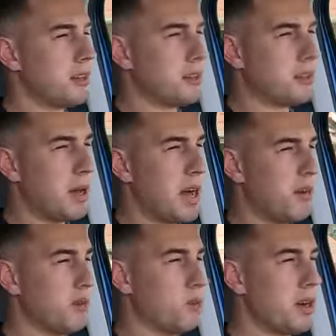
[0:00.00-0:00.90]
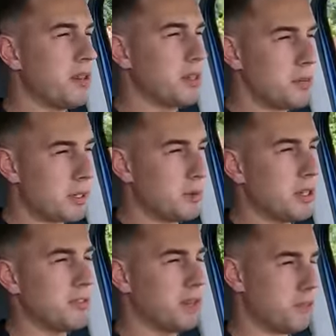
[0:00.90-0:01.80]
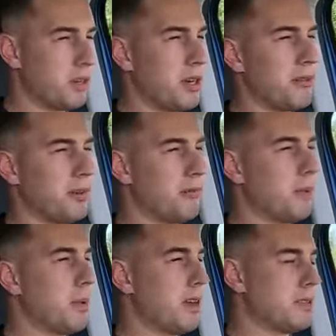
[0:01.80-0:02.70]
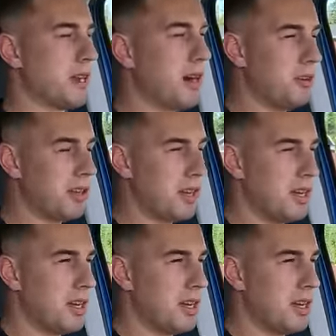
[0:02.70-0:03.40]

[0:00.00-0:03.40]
little back road where the speed limit is 40 to 50 miles an hour,